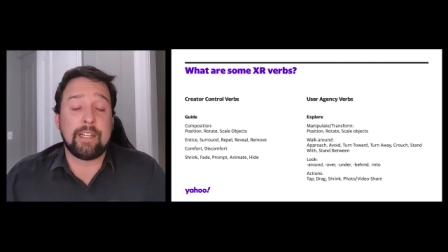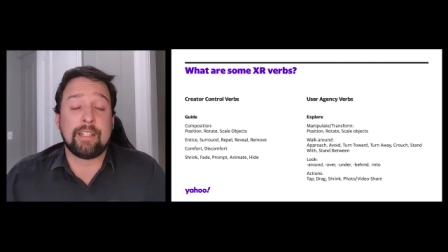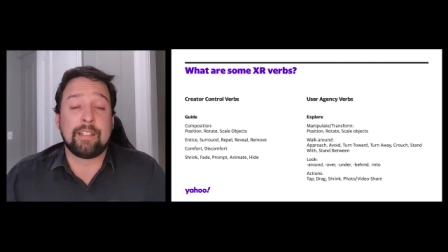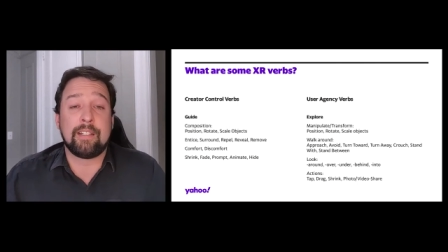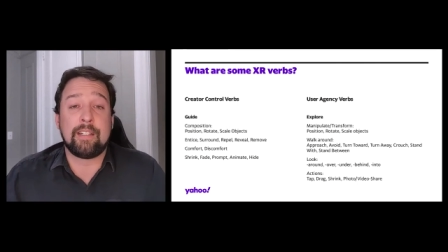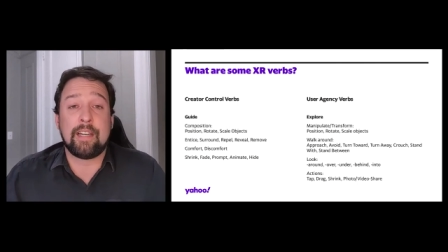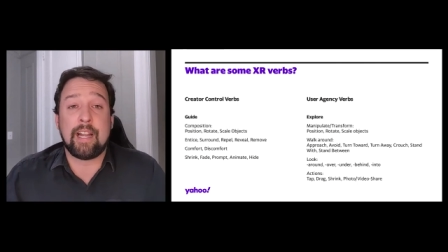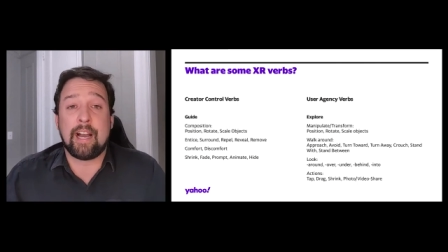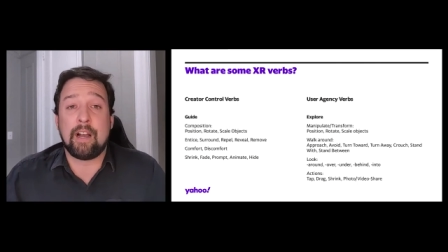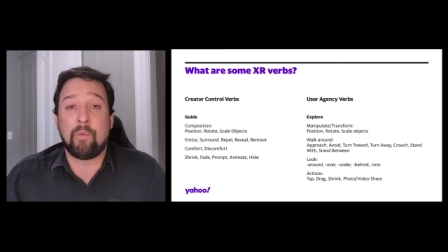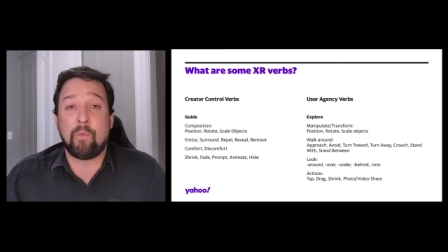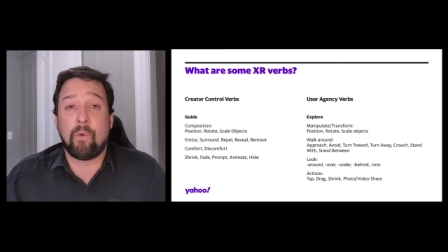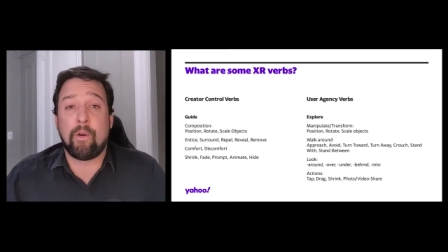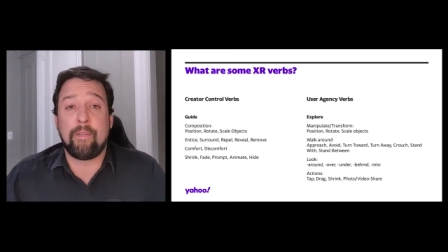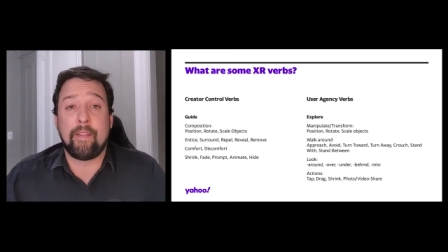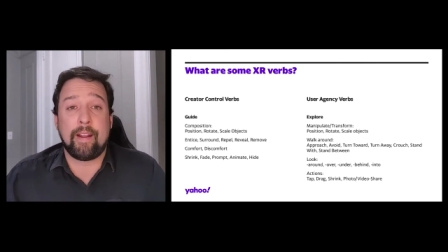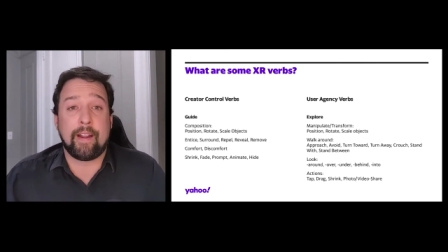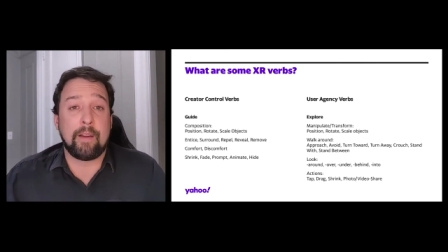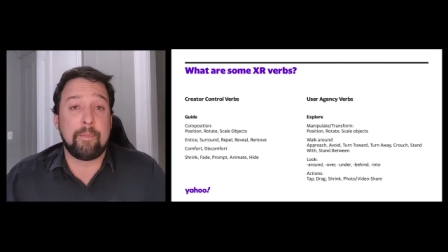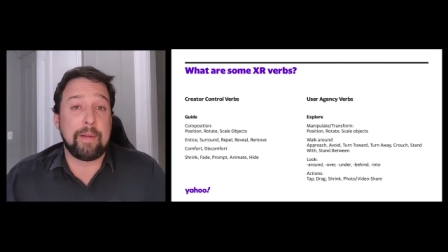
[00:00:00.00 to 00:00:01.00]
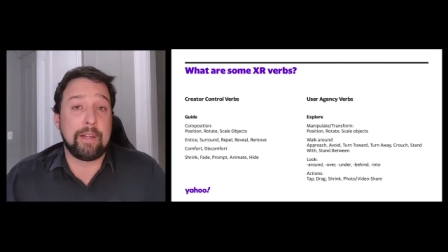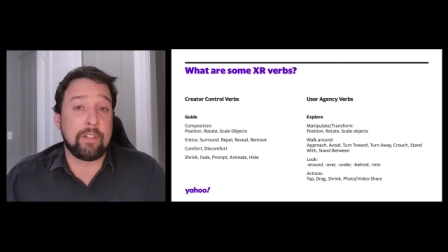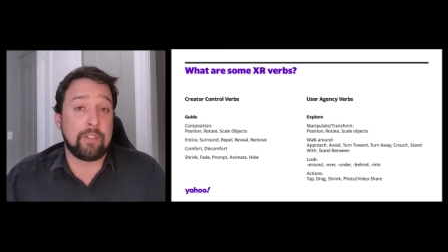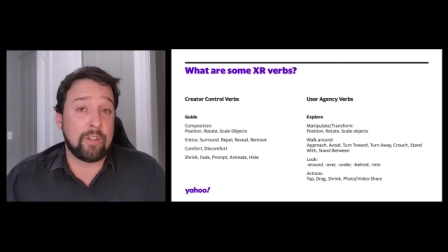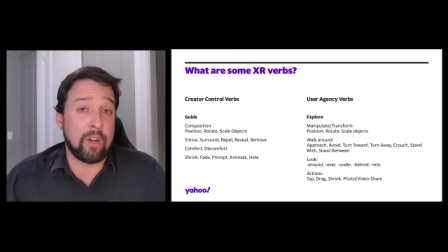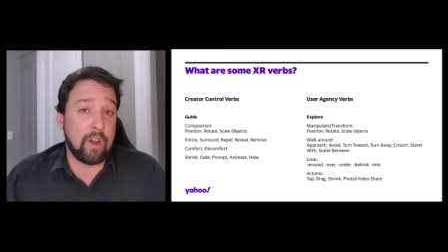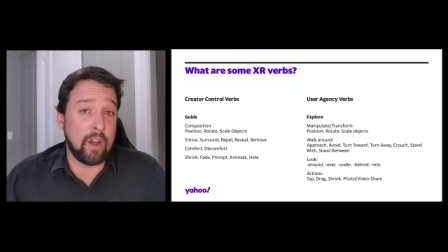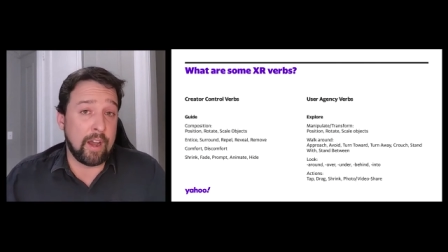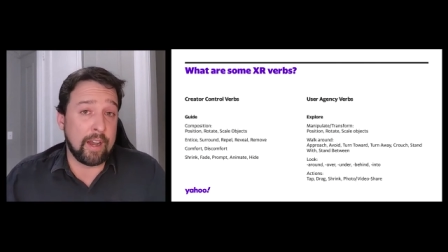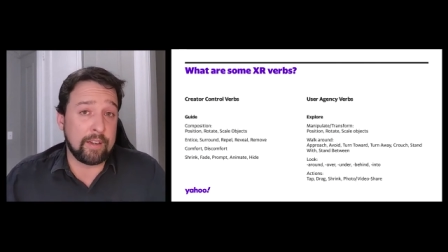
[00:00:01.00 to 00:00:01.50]
It is not one that can be
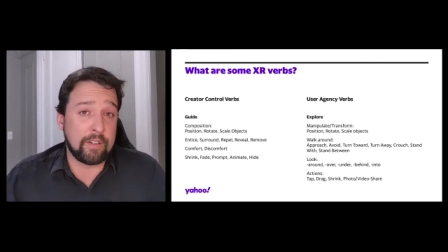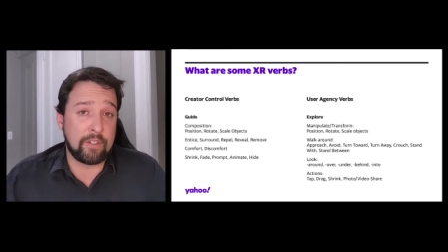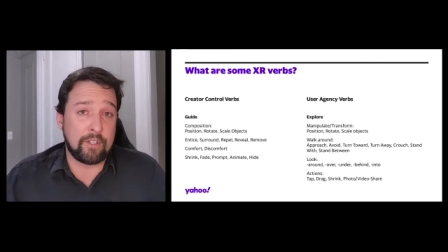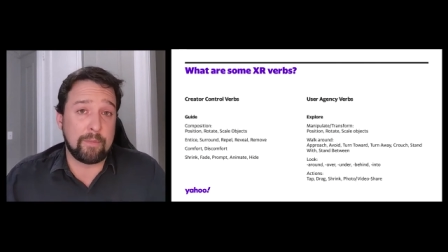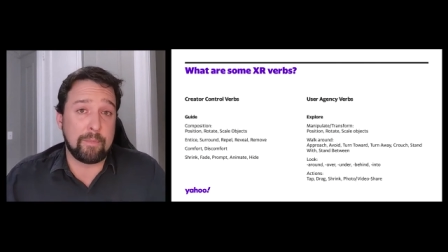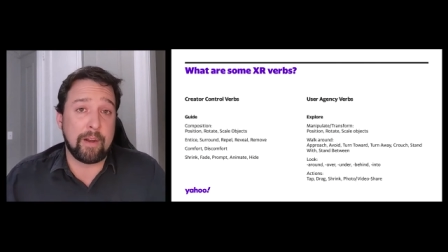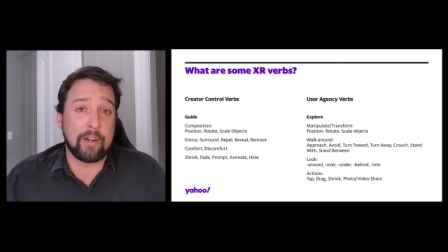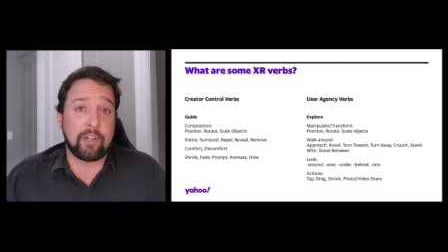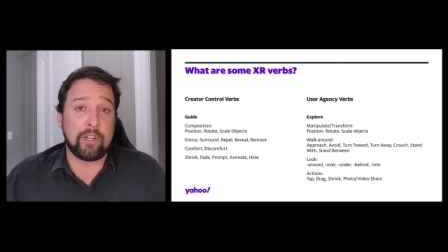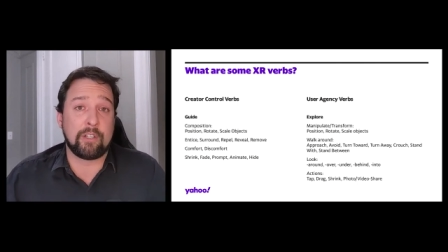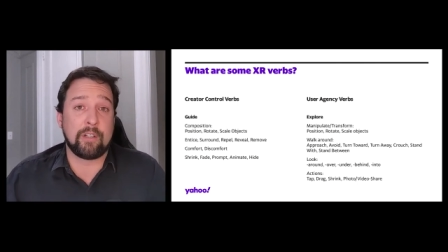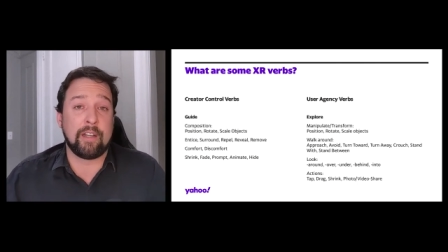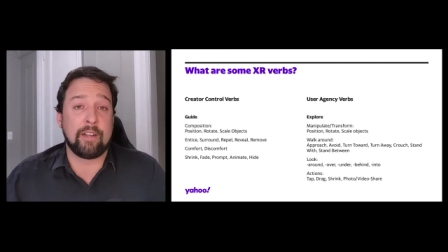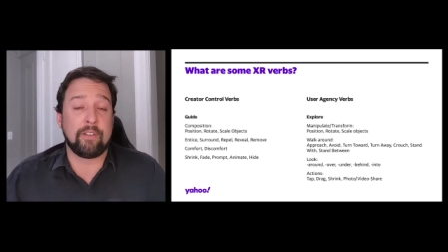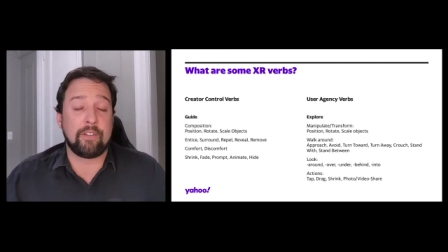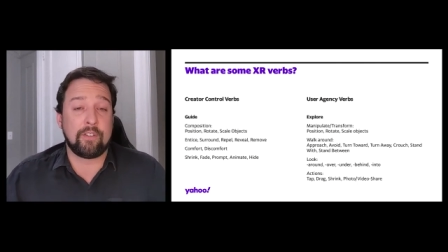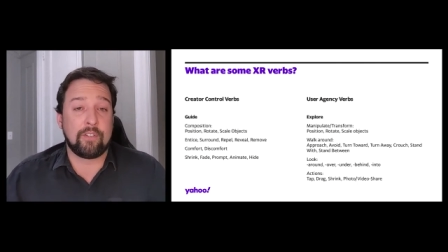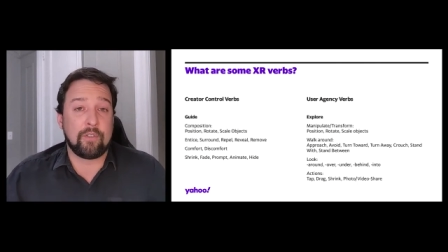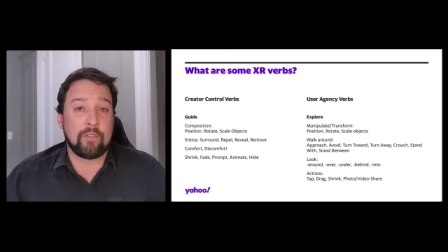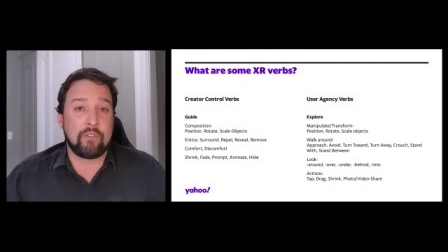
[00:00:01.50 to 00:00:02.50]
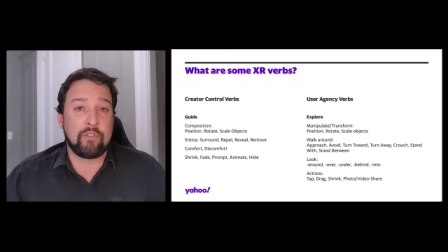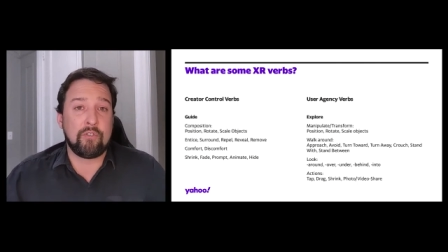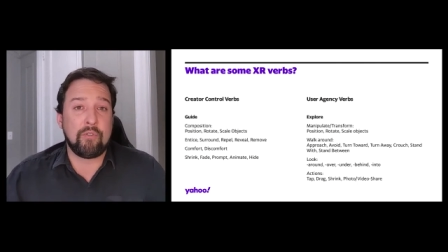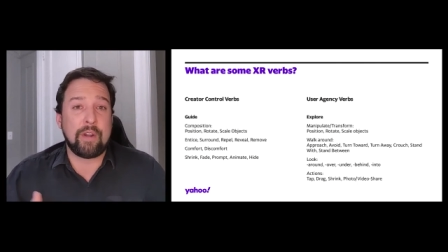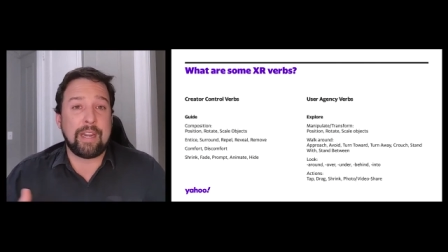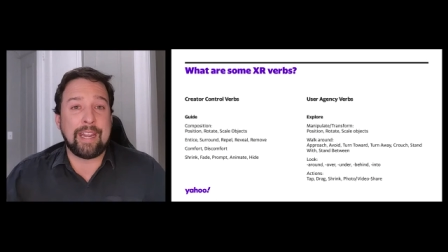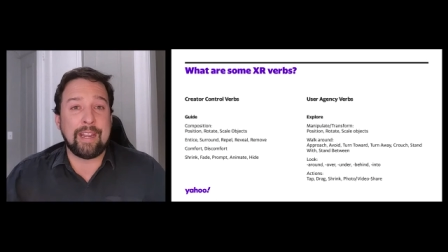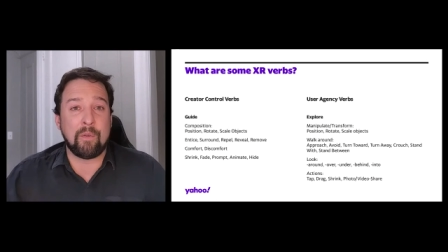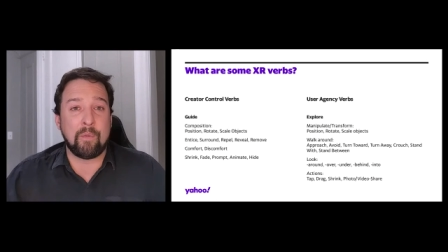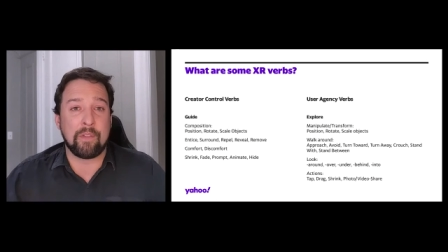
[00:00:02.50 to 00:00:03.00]
taught so much as you
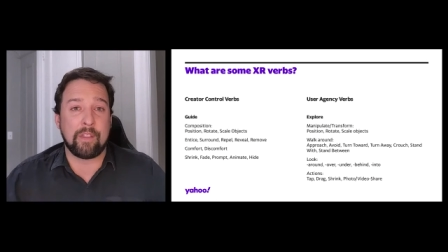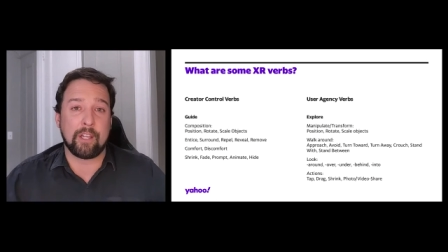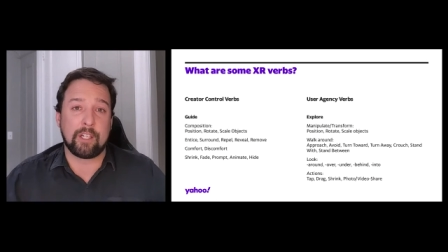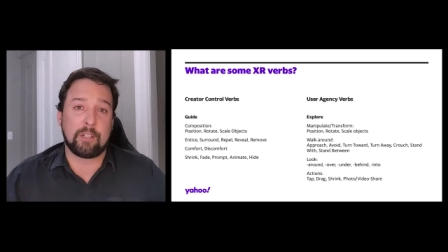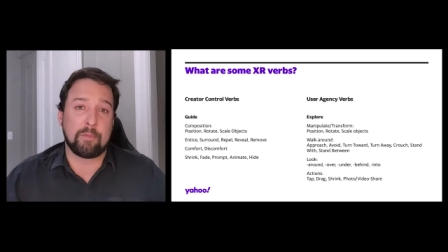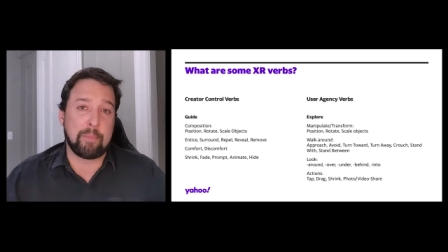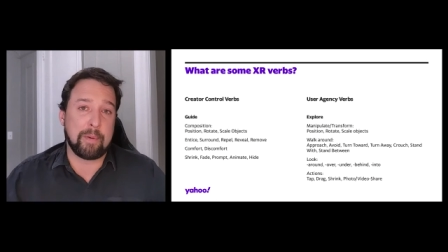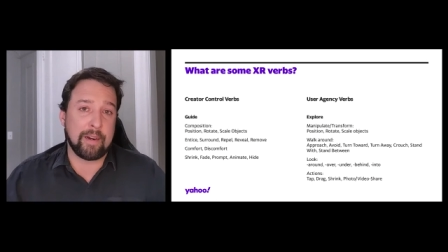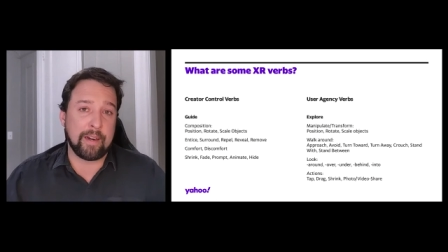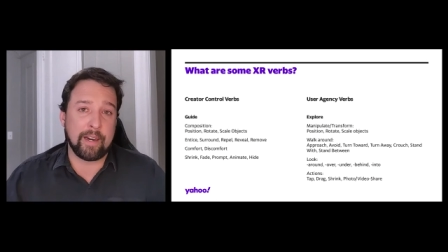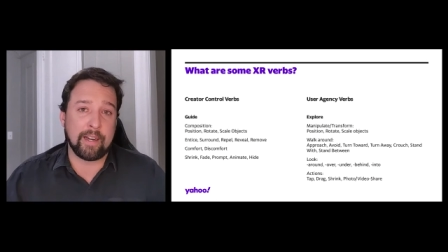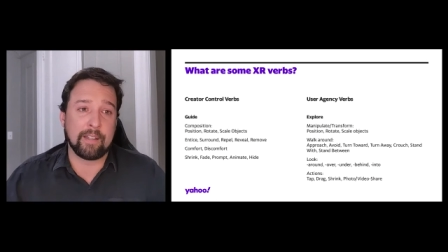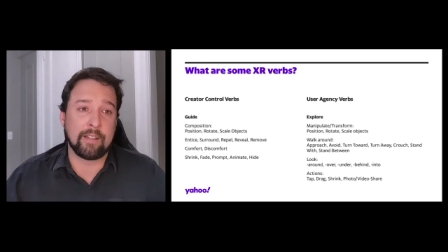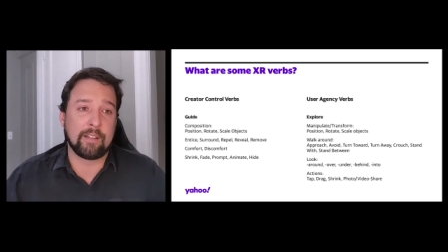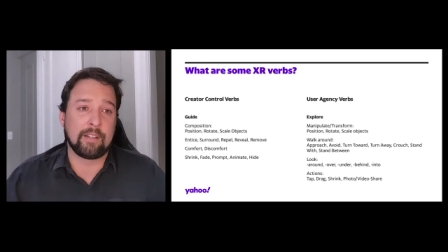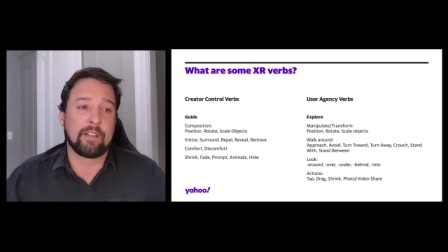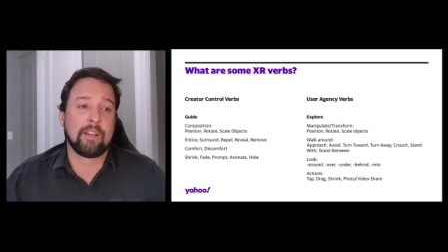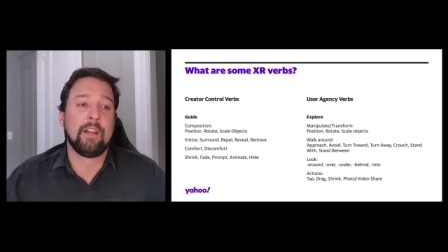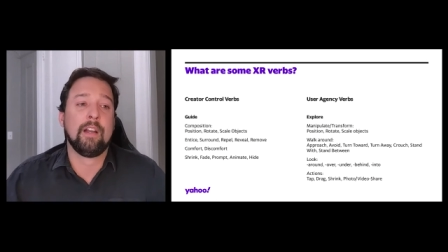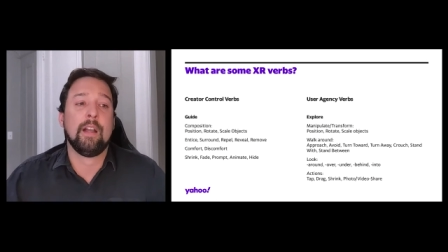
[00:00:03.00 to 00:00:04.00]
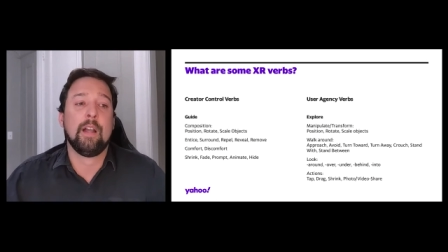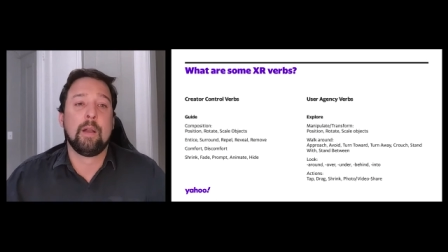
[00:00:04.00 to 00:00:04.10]
get with experience.